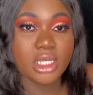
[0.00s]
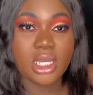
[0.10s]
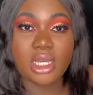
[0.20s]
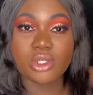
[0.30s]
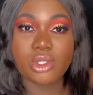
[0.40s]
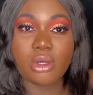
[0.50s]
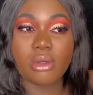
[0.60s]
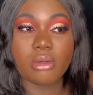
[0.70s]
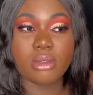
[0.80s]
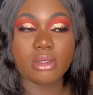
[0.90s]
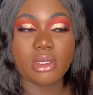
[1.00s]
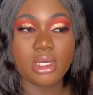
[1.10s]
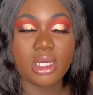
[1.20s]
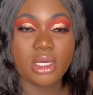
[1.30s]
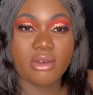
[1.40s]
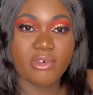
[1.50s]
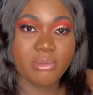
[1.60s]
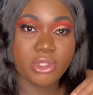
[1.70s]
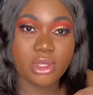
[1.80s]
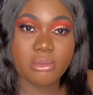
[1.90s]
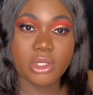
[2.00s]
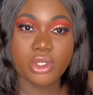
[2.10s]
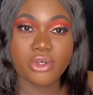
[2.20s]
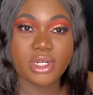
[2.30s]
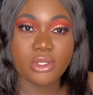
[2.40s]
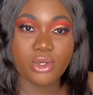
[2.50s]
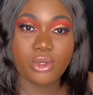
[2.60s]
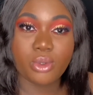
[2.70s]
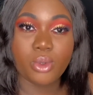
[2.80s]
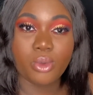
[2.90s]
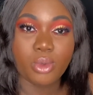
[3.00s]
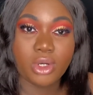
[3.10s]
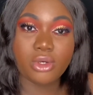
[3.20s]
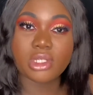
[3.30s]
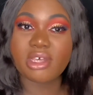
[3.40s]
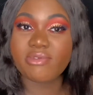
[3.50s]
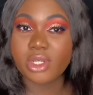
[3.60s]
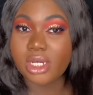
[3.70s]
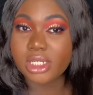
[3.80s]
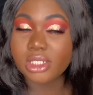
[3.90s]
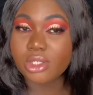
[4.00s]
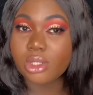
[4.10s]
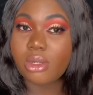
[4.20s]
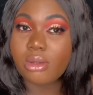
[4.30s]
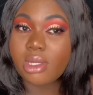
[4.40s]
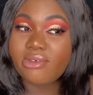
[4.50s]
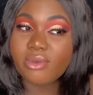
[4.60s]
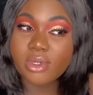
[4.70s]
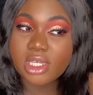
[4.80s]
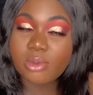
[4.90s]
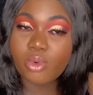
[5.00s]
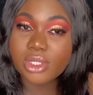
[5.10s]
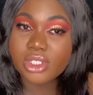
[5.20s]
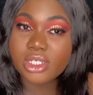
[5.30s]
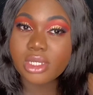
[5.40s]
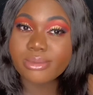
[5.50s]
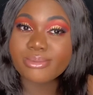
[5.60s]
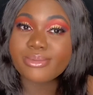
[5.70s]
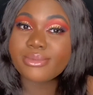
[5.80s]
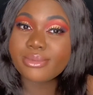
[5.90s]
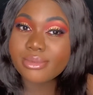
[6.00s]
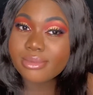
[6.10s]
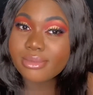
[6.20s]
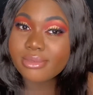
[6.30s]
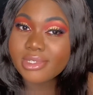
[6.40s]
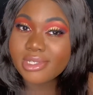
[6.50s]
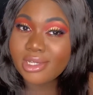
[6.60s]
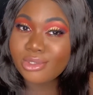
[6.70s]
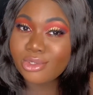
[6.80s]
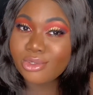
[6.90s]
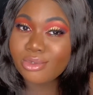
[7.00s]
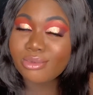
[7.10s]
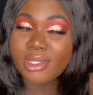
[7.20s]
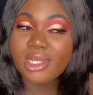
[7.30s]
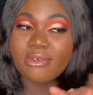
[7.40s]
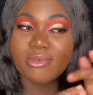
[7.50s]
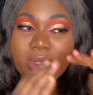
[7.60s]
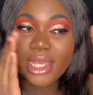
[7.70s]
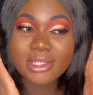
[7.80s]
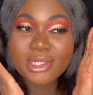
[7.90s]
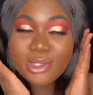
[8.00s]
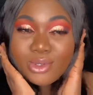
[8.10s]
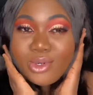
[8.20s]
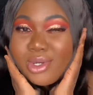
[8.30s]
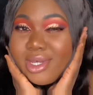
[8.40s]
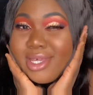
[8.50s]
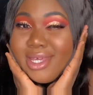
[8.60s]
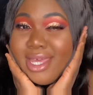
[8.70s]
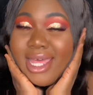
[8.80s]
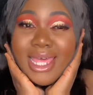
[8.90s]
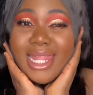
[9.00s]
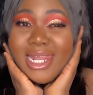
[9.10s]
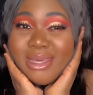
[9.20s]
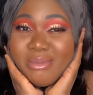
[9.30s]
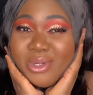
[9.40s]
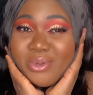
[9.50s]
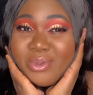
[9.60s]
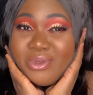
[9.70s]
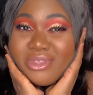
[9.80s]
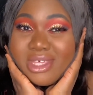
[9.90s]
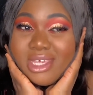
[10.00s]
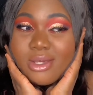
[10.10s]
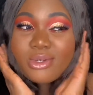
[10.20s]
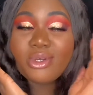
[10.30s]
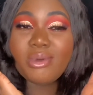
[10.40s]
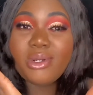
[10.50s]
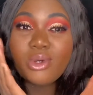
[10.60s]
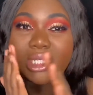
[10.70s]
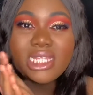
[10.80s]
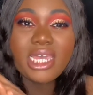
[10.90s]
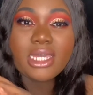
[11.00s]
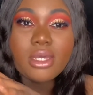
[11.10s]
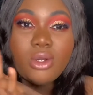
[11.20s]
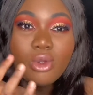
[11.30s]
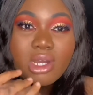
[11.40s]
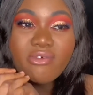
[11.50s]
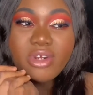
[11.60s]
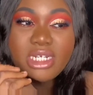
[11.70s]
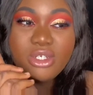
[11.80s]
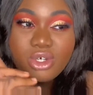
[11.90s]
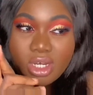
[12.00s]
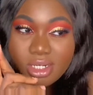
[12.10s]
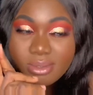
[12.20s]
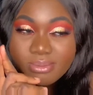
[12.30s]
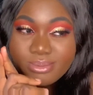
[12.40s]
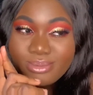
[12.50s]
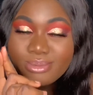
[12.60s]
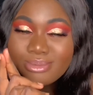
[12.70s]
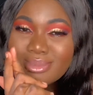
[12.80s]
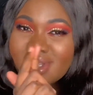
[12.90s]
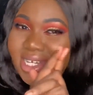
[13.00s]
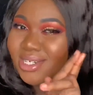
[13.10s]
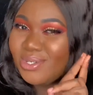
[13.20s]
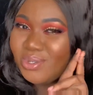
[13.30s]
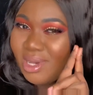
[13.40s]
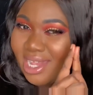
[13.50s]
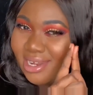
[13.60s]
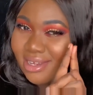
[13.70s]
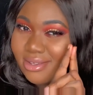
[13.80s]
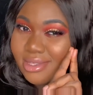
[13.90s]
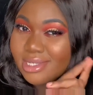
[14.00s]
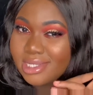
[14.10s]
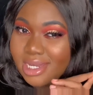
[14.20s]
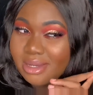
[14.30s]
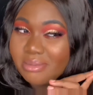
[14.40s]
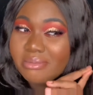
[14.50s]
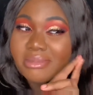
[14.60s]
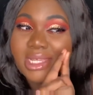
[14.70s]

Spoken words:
Yeah, so from the thumbnail you already know what looks I've done, so if you want to keep watching, stay tuned. And if you like this look, let me know what you think. Although it looks like a look I've already done, I didn't do eyeliner this time,